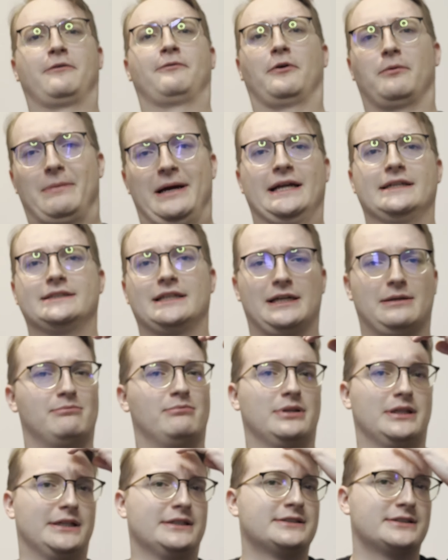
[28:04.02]
for my team,
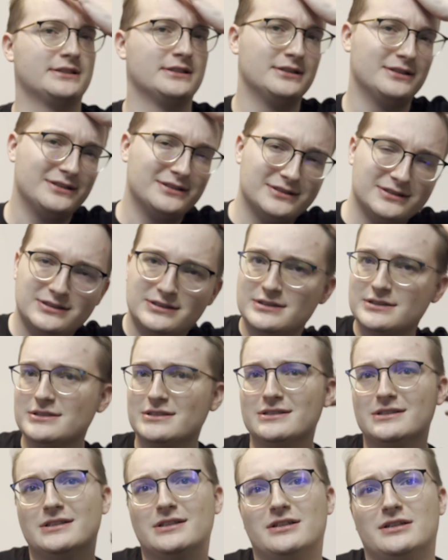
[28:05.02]

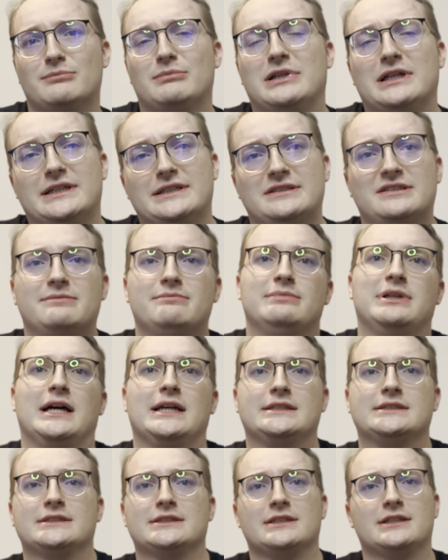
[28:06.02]
please. Please,
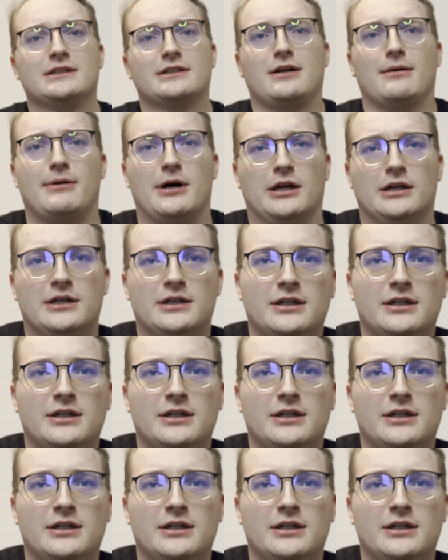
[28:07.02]
come on.